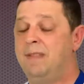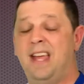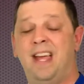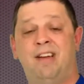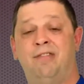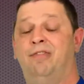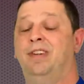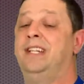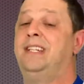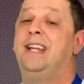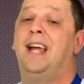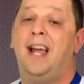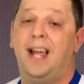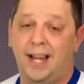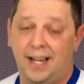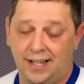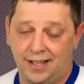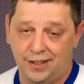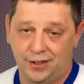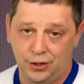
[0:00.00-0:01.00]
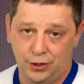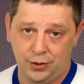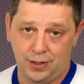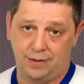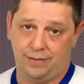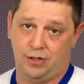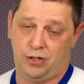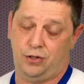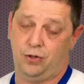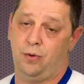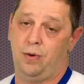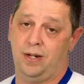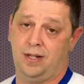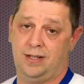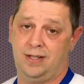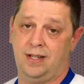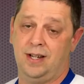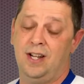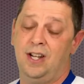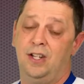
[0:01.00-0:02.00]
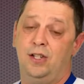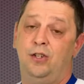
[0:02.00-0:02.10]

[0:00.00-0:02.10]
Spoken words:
Every day you have a choice.